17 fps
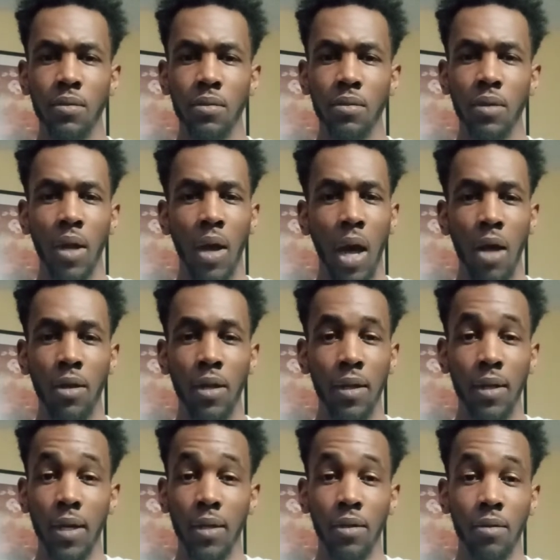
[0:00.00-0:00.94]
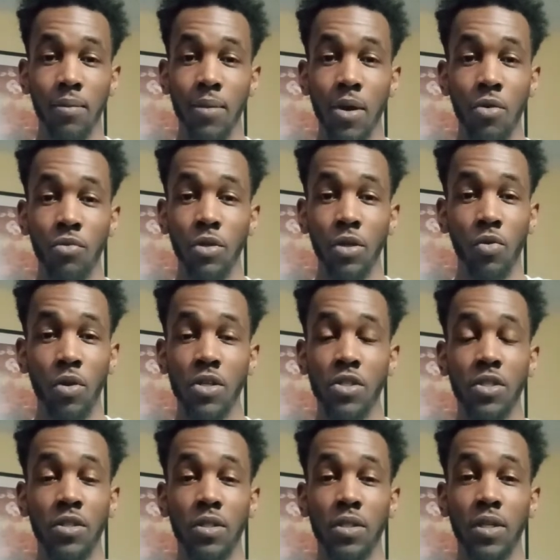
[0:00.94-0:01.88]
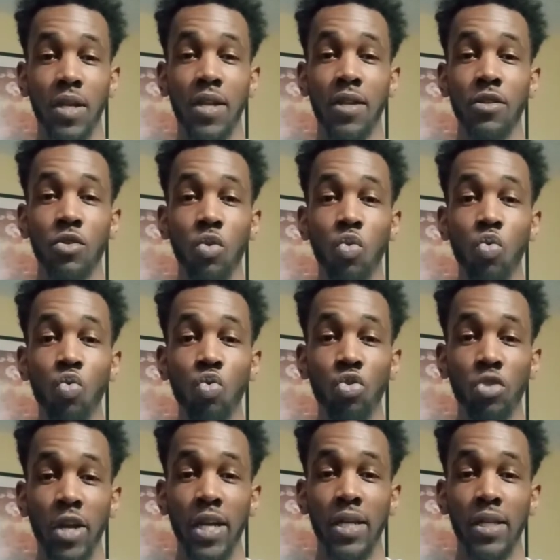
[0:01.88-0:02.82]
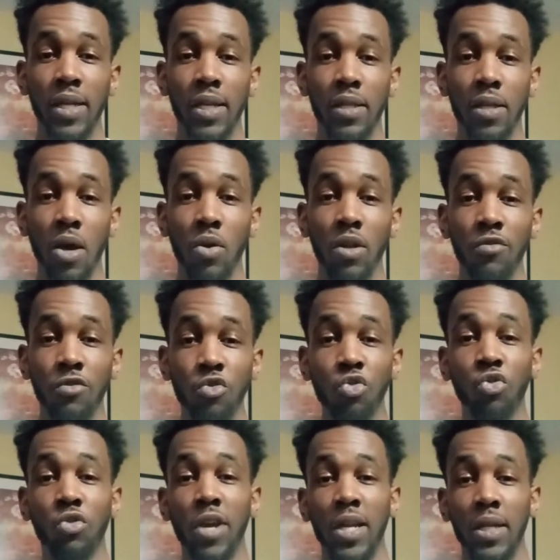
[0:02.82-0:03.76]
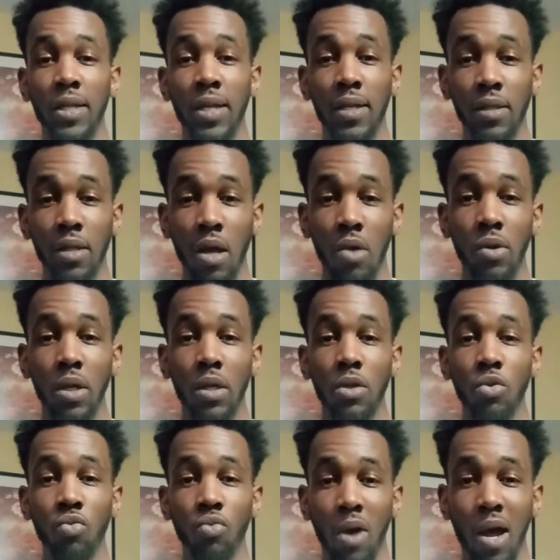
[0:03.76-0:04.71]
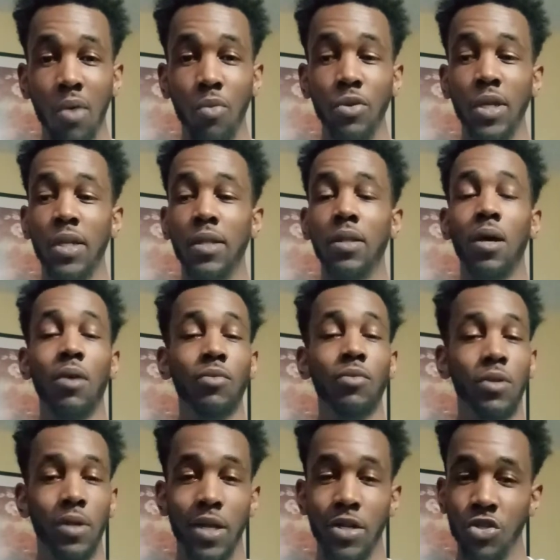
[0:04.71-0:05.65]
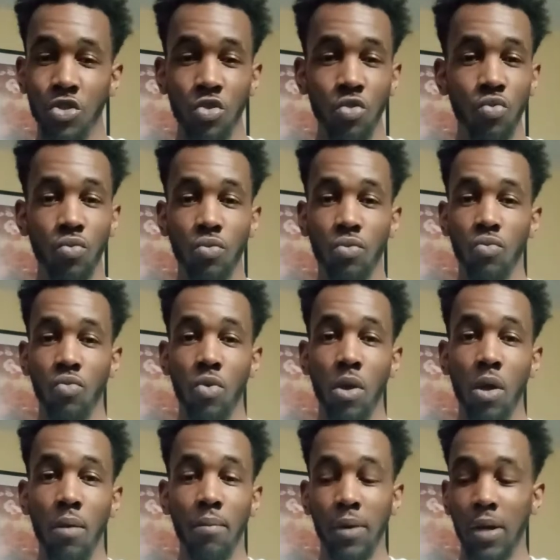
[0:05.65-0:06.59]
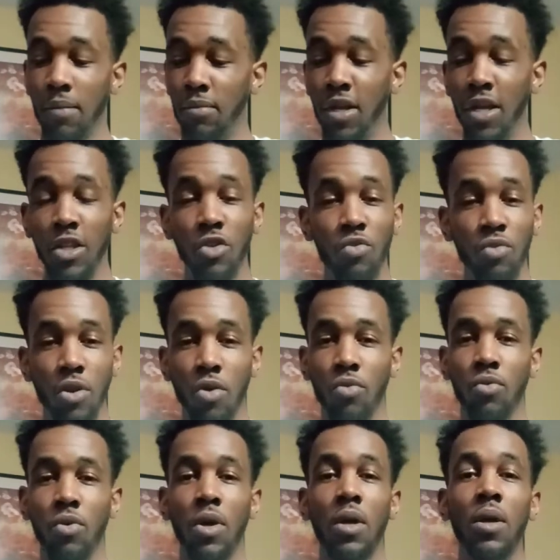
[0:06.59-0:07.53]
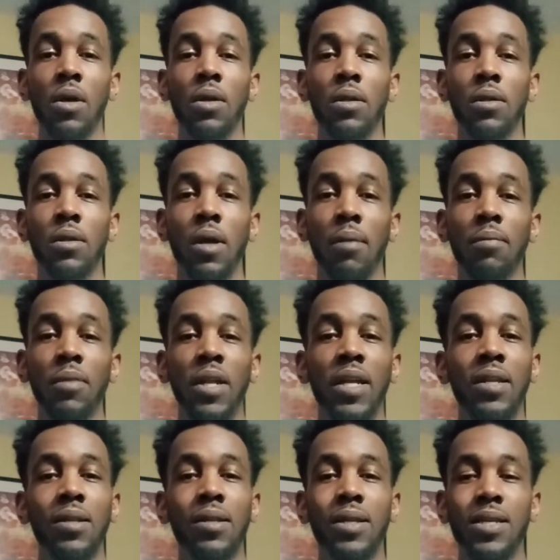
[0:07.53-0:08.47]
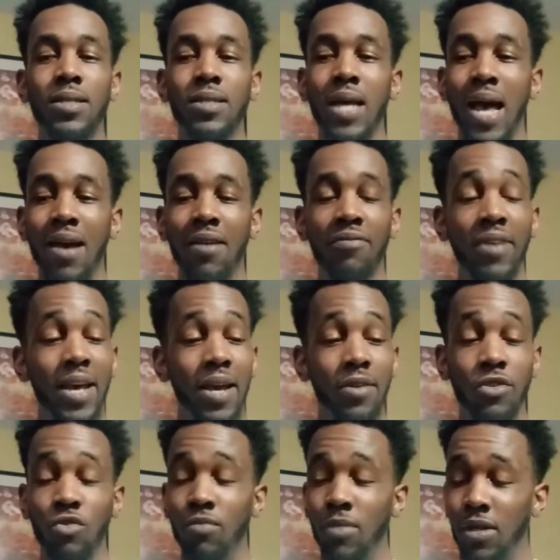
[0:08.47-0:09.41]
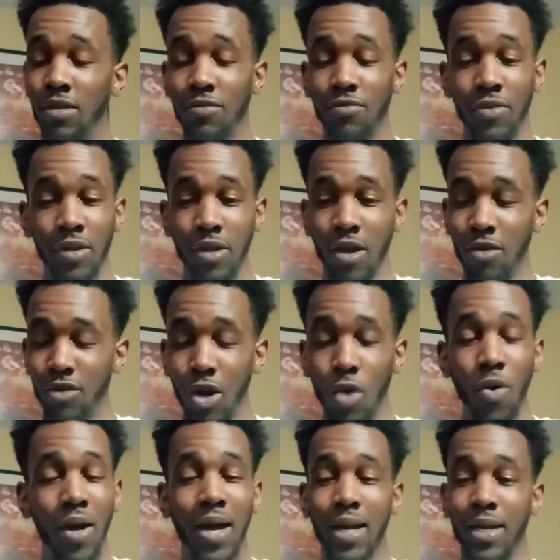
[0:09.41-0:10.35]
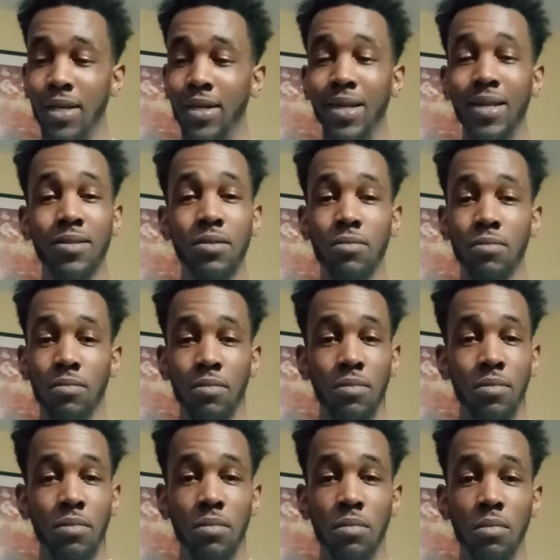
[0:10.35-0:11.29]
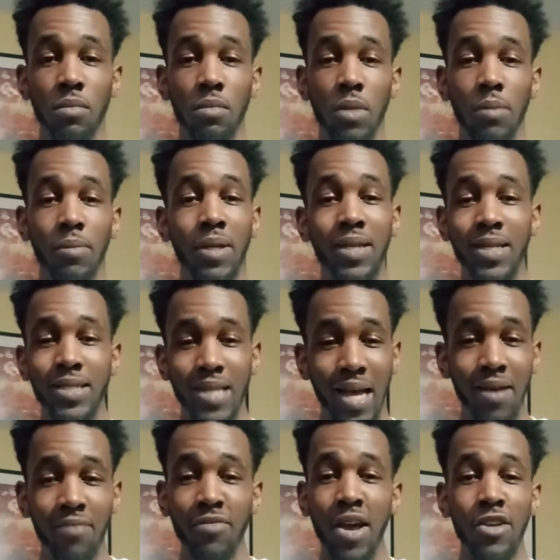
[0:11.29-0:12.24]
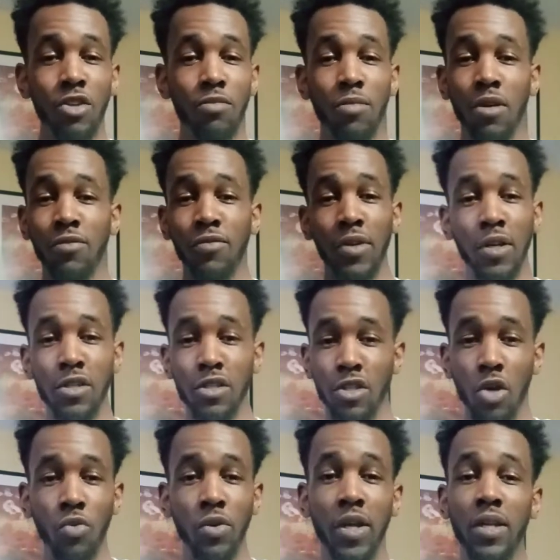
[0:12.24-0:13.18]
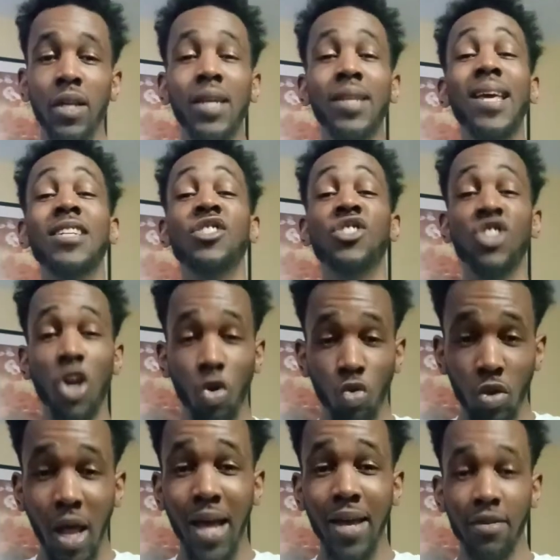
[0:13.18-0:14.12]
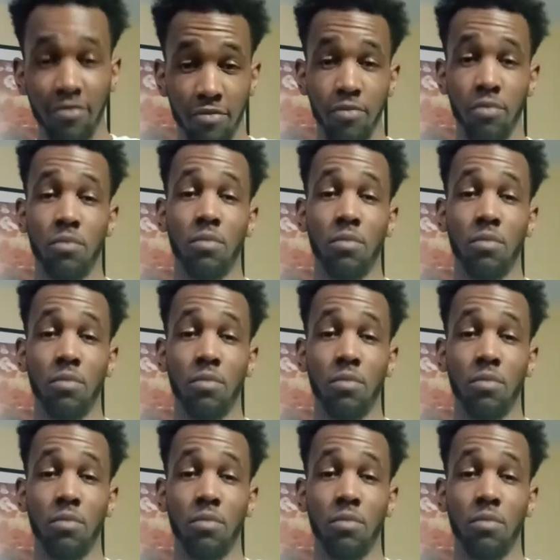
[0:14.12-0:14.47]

Now, my only question to that is, who created that thought? If you created that thought and you ride with that thought, then that's you. But I'm letting you know, I'm letting these high value motherfuckers, y'all know I gotta diss them. I'm letting these high value motherfuckers know that, nigga, that's your life.